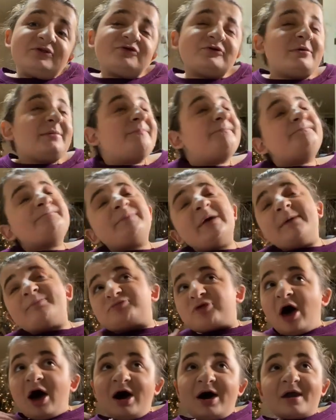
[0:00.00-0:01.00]
your pep
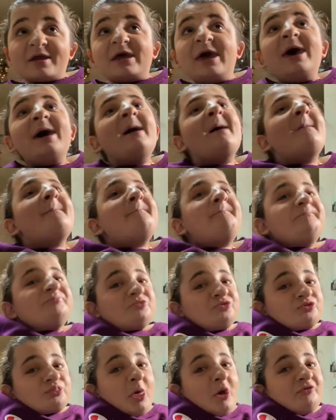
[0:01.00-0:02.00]
talk,
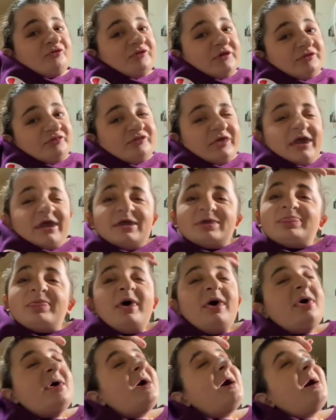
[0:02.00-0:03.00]
13 date
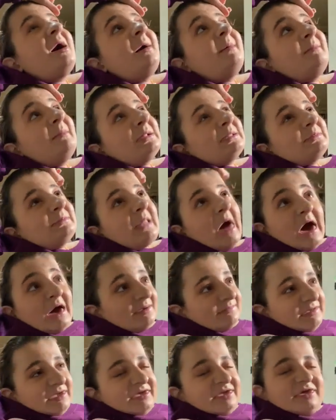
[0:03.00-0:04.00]
of
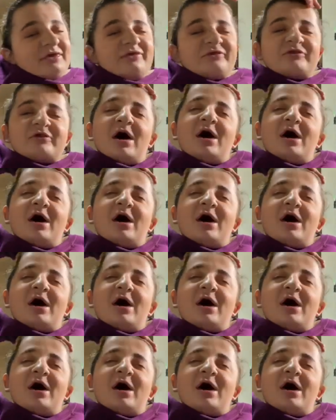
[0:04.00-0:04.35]
Vlogmas.